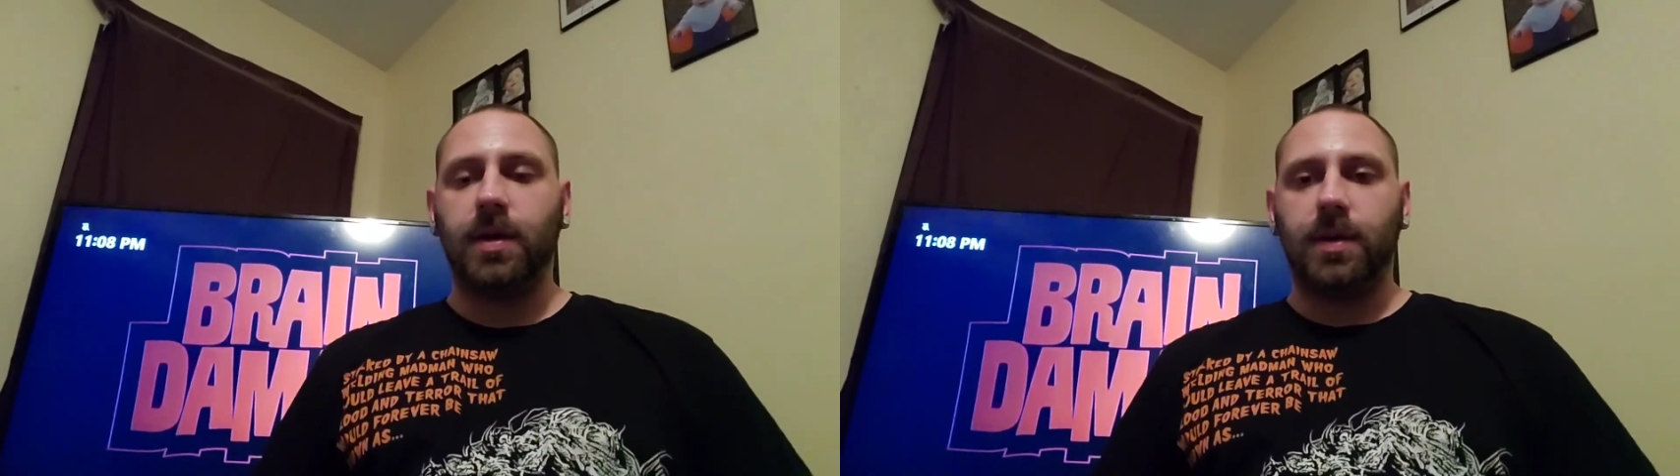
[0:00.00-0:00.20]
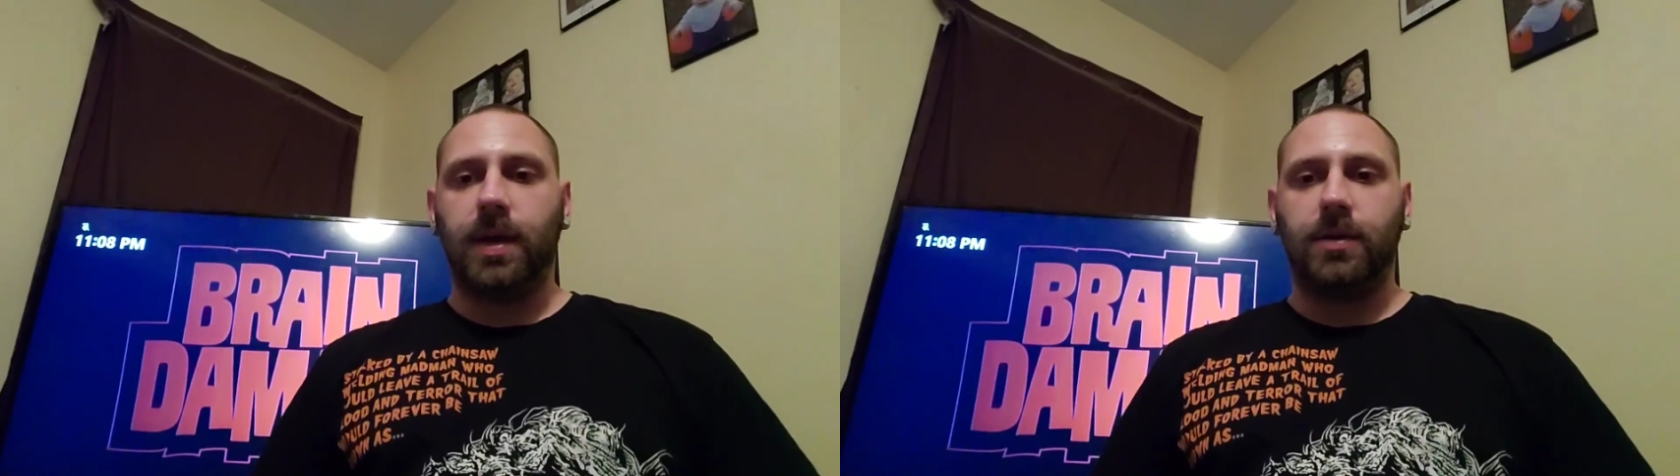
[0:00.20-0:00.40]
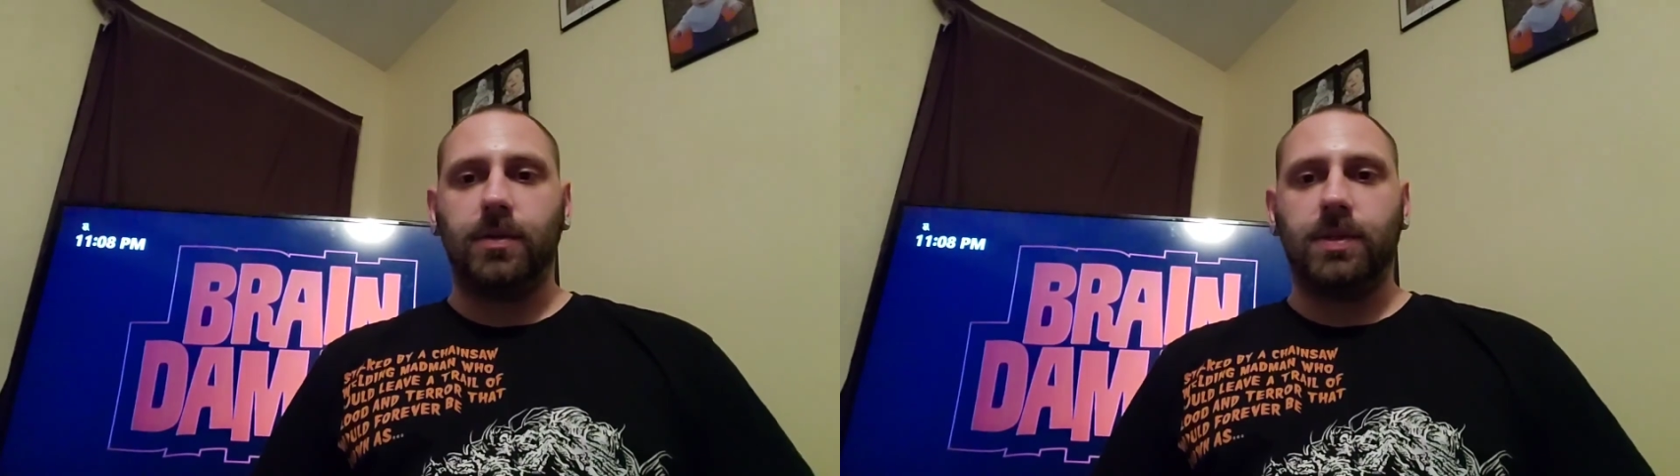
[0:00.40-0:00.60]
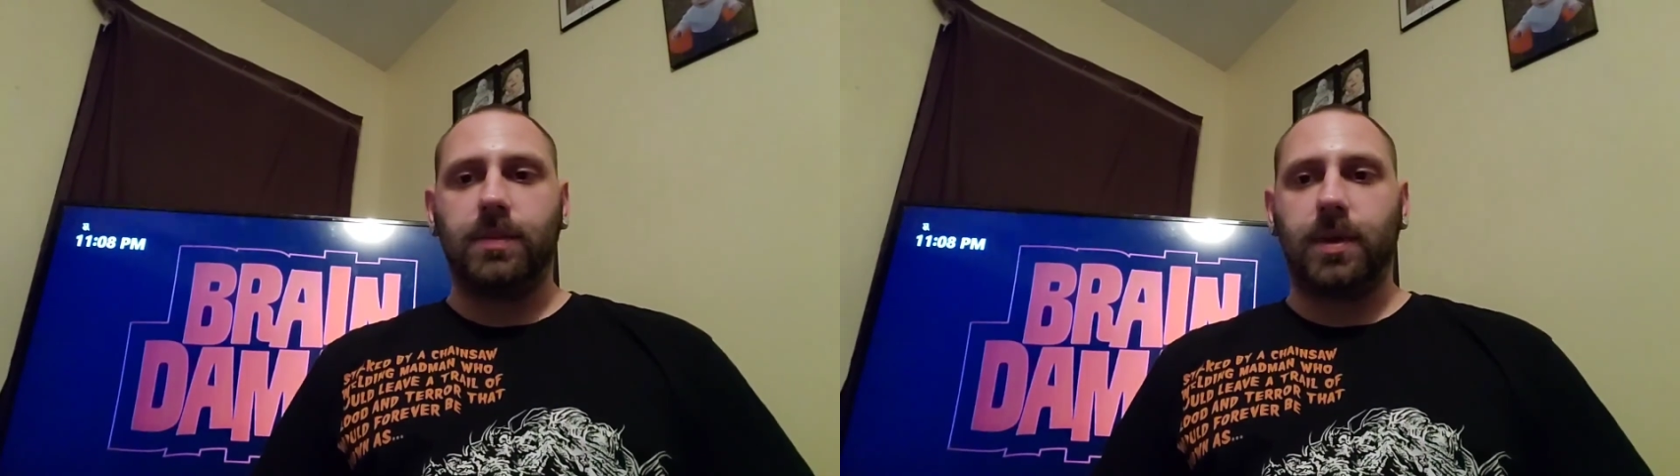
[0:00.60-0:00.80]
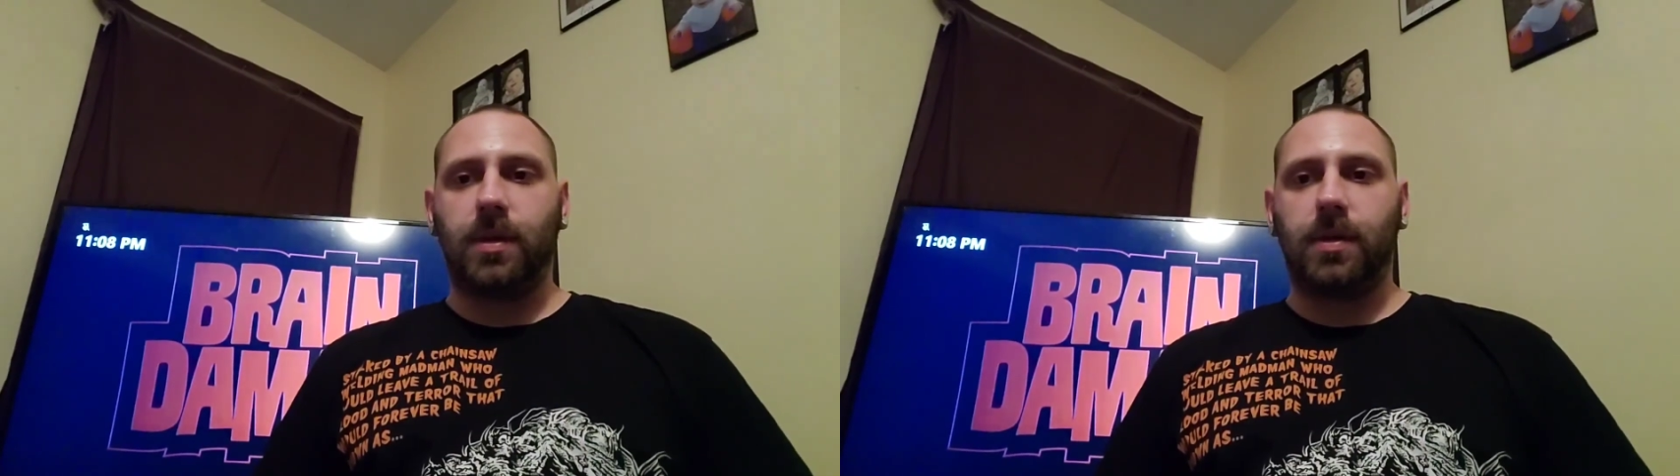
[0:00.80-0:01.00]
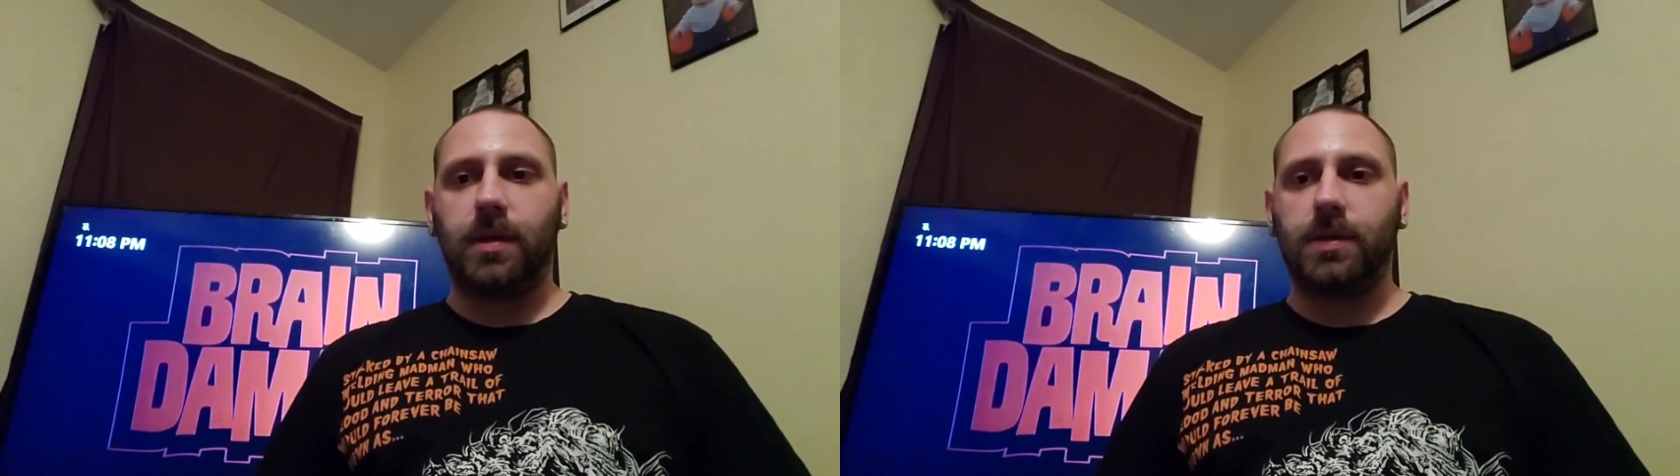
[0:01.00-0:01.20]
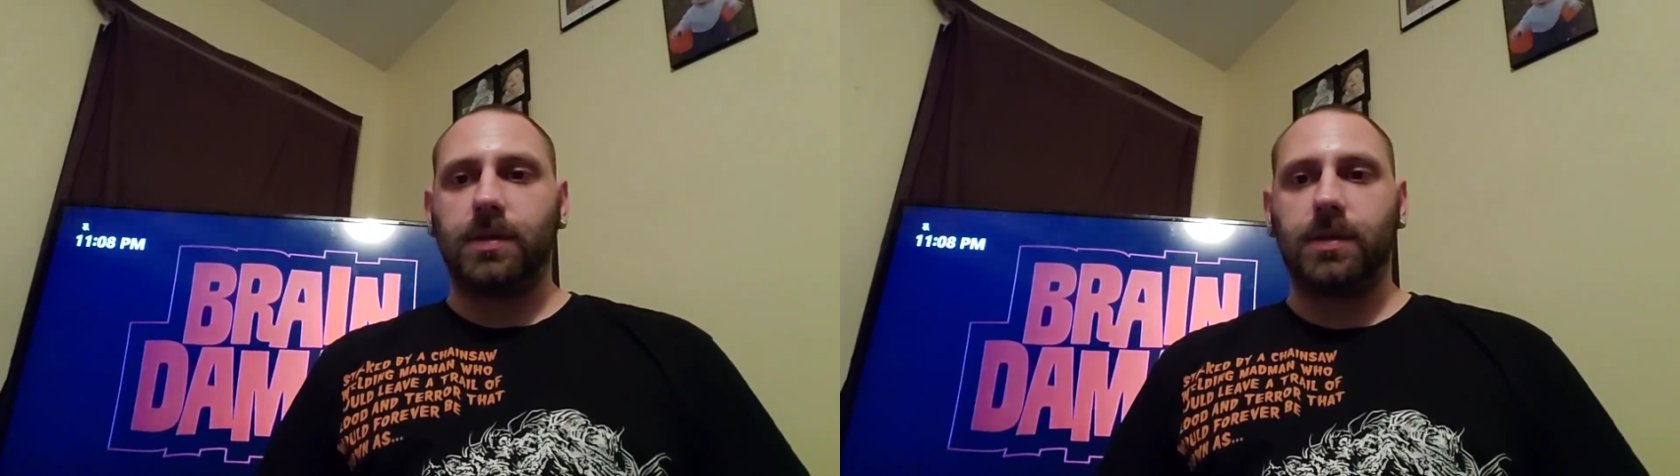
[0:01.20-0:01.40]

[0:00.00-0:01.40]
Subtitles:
yeah, doing some other things.